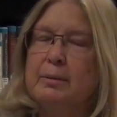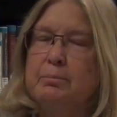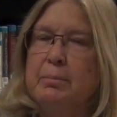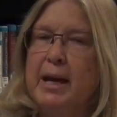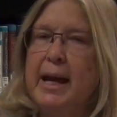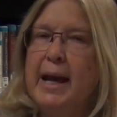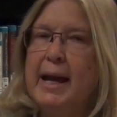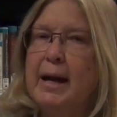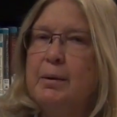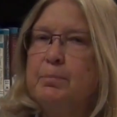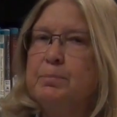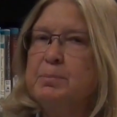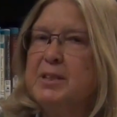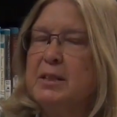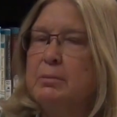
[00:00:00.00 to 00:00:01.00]
a
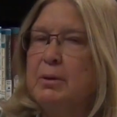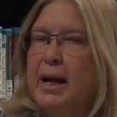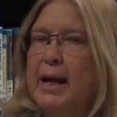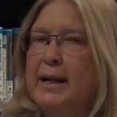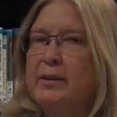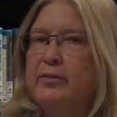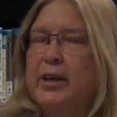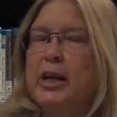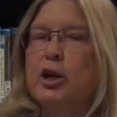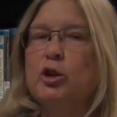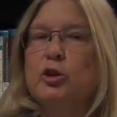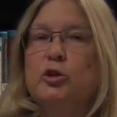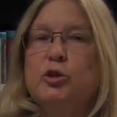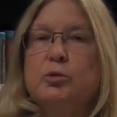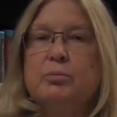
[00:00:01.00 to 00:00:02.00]
map, some kind of
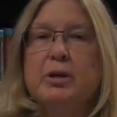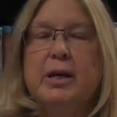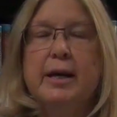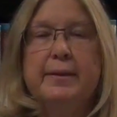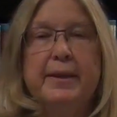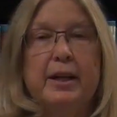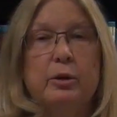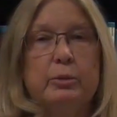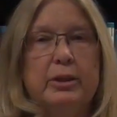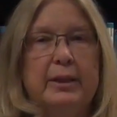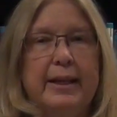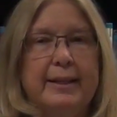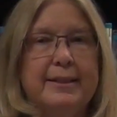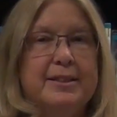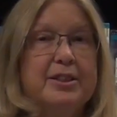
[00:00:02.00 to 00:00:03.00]
heirloom that are
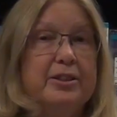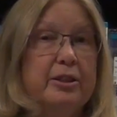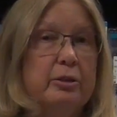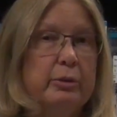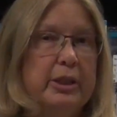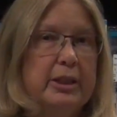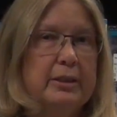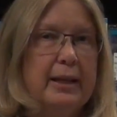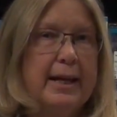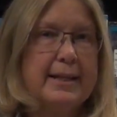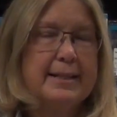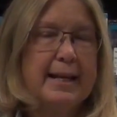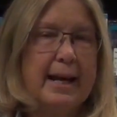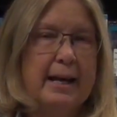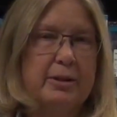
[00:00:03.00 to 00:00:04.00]
related to the
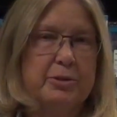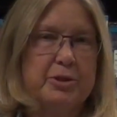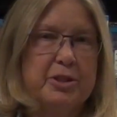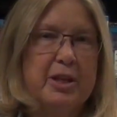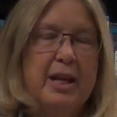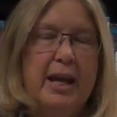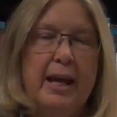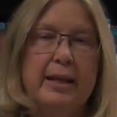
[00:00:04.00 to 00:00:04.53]
Greenglass House.